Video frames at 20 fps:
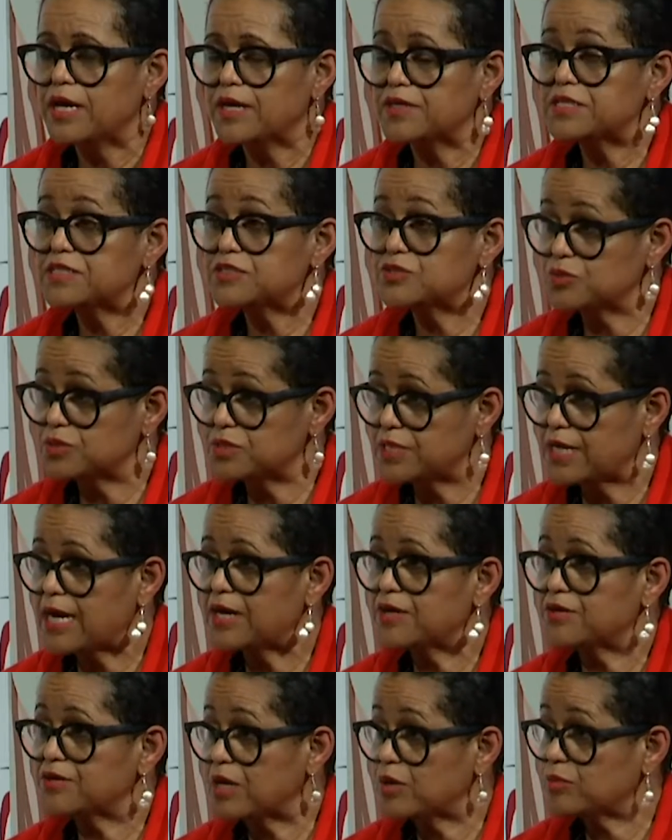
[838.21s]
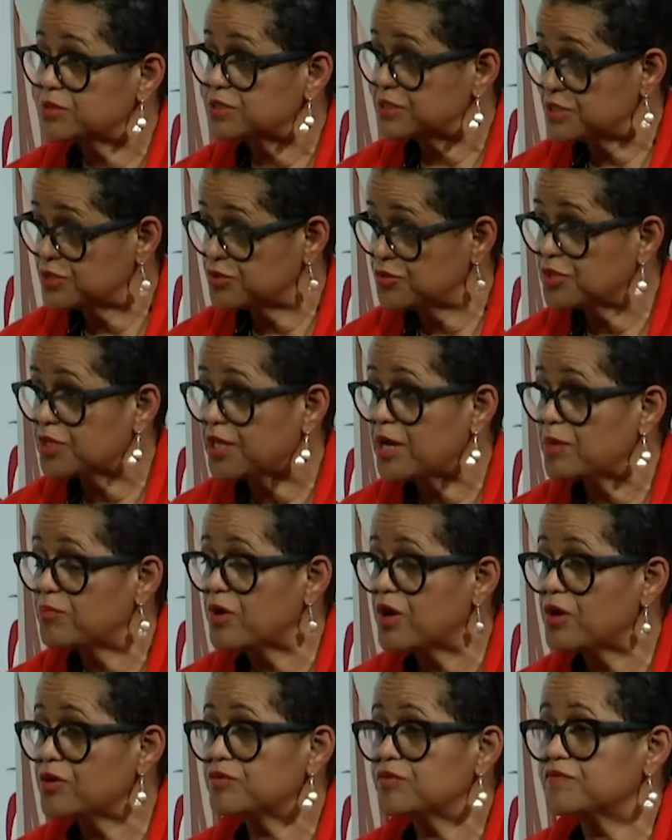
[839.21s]
he's retired now, was senior
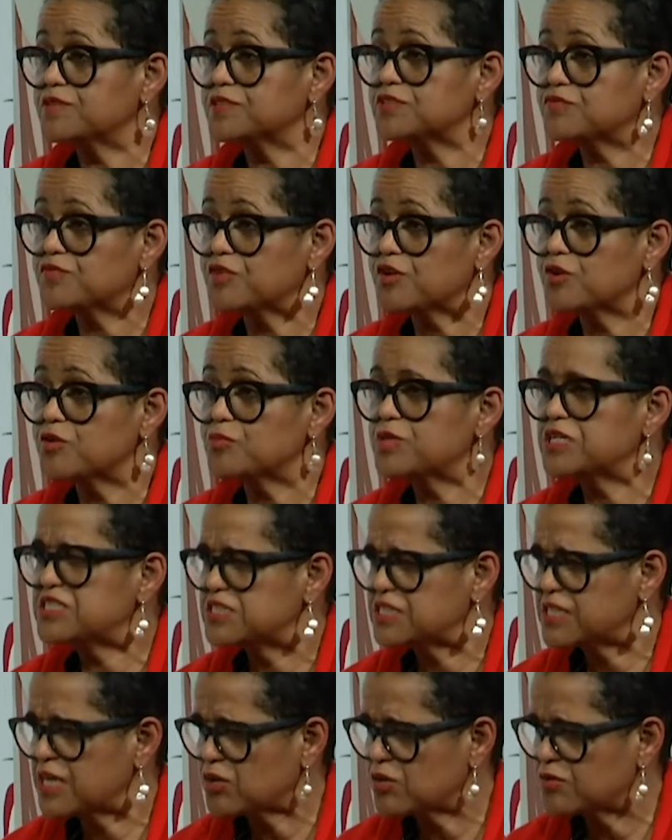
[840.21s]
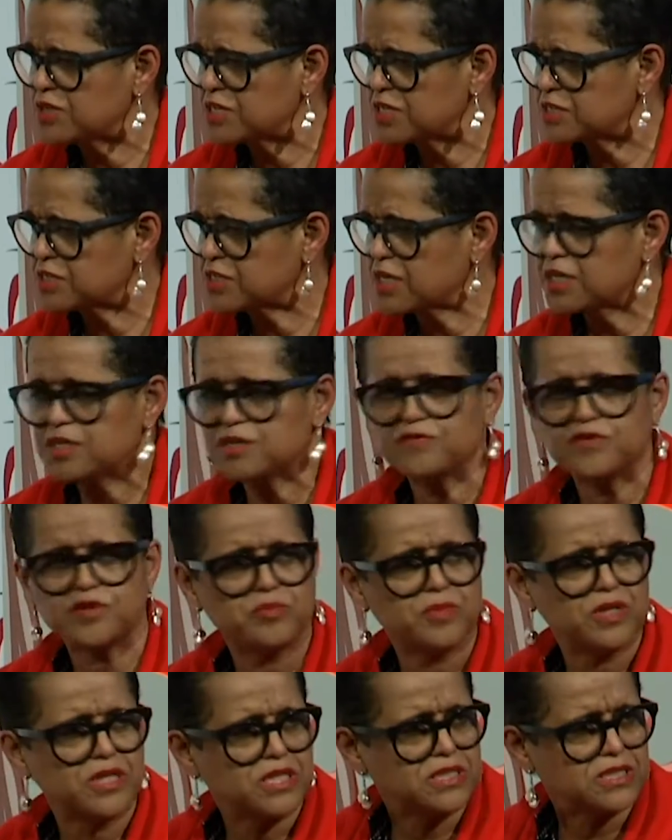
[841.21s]
client partner of his firm. He sat on the executive
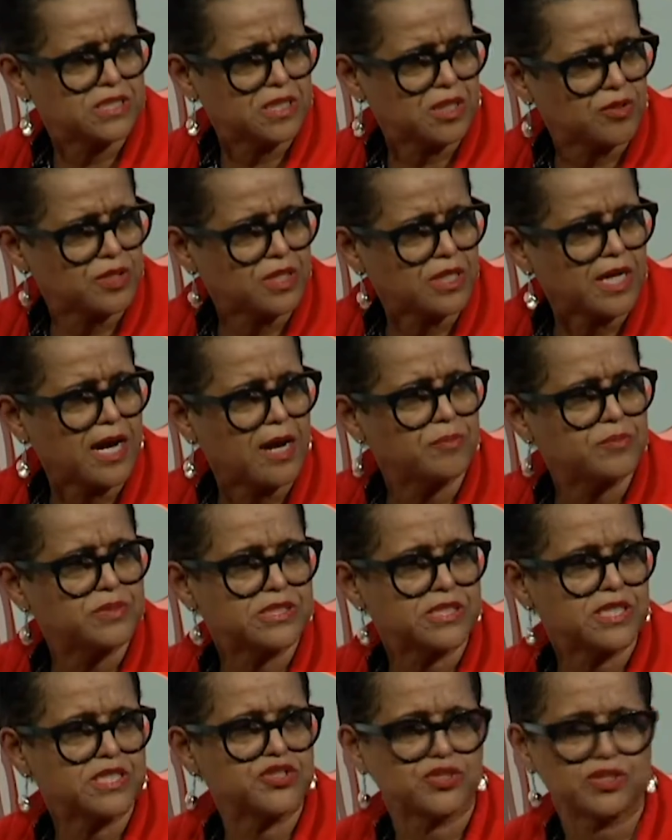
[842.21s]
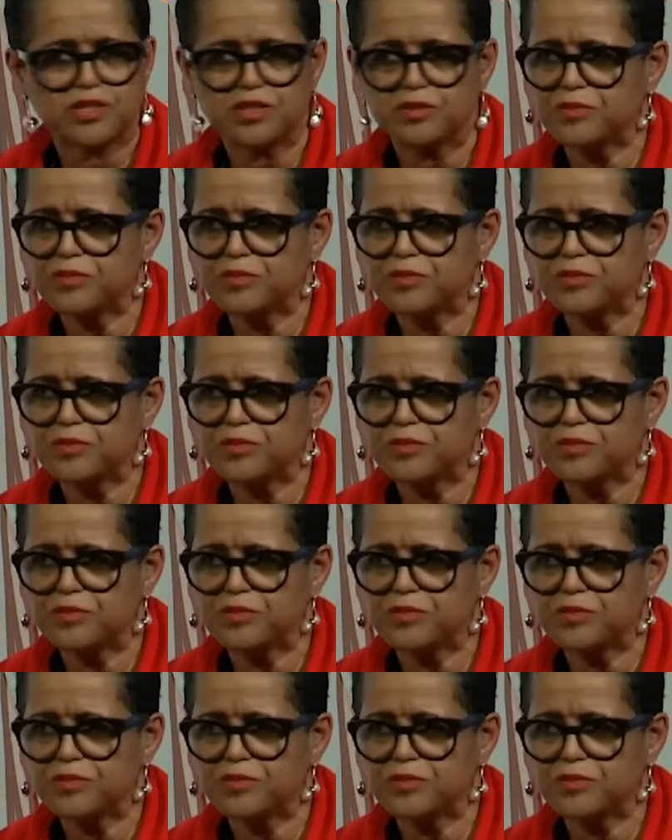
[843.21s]
committee. He sat on the compensation